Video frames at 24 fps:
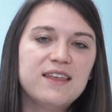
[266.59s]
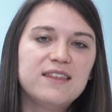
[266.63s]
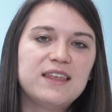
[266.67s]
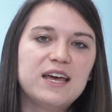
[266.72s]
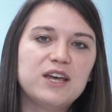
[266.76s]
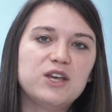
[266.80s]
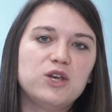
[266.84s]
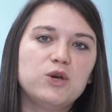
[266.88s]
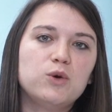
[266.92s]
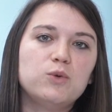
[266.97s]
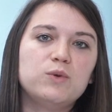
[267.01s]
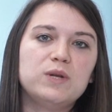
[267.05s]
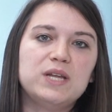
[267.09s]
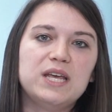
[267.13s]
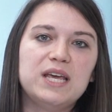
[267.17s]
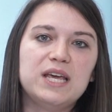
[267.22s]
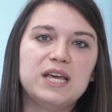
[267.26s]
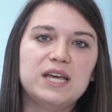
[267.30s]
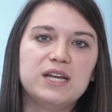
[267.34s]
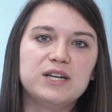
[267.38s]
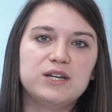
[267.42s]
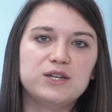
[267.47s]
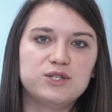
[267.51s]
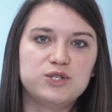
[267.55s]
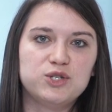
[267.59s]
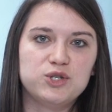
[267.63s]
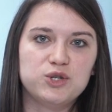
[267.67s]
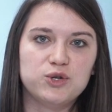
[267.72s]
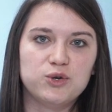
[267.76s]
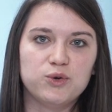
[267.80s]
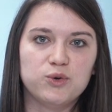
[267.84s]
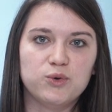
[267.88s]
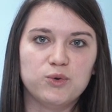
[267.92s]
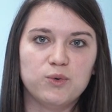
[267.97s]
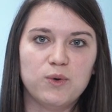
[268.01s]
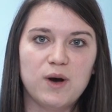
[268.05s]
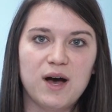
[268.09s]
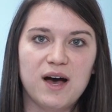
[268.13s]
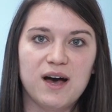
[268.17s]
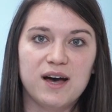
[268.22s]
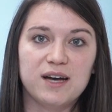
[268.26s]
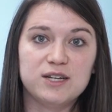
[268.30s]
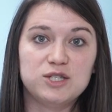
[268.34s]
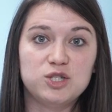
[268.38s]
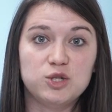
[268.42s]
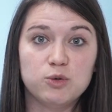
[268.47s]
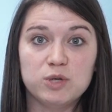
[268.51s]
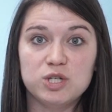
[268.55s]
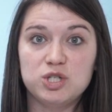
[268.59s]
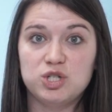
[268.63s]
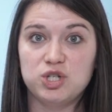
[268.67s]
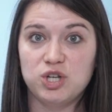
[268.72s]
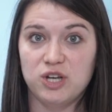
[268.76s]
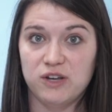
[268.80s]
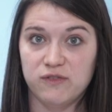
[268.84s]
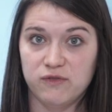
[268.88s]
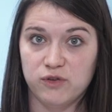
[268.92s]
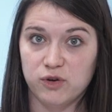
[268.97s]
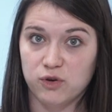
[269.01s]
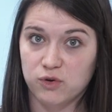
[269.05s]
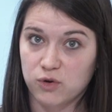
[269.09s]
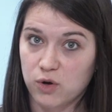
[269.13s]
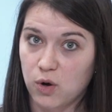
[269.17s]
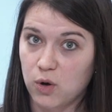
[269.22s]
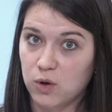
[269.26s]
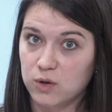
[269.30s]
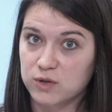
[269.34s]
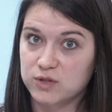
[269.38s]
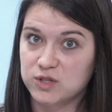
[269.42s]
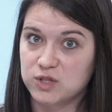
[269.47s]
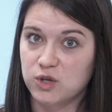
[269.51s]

that you need to achieve your goals.